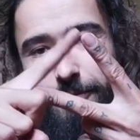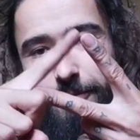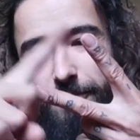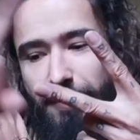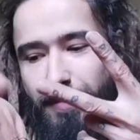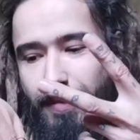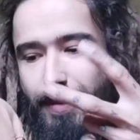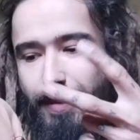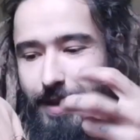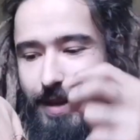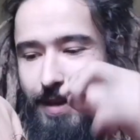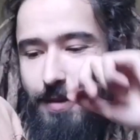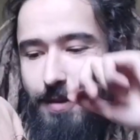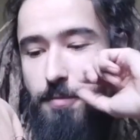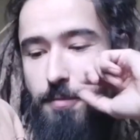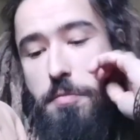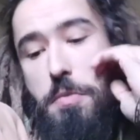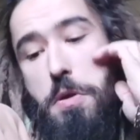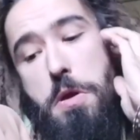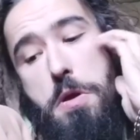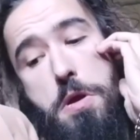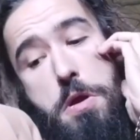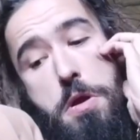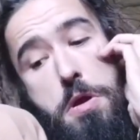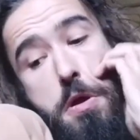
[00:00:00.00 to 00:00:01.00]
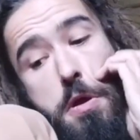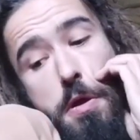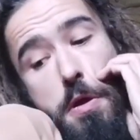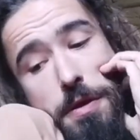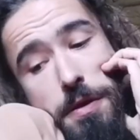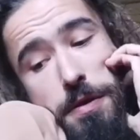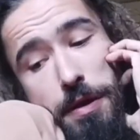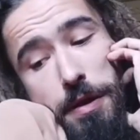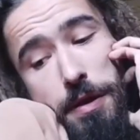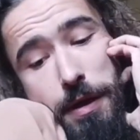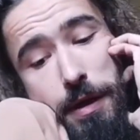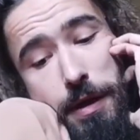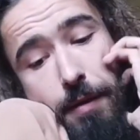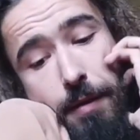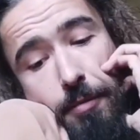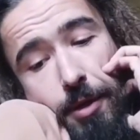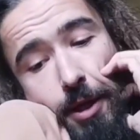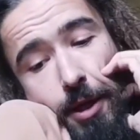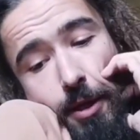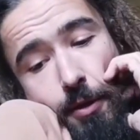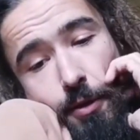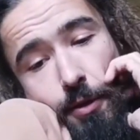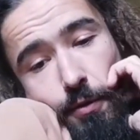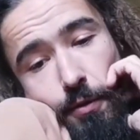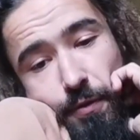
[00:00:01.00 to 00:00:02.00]
coming out of two fingers
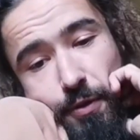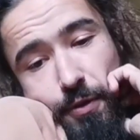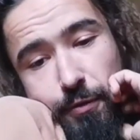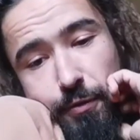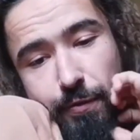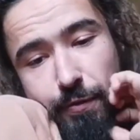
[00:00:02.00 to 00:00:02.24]
by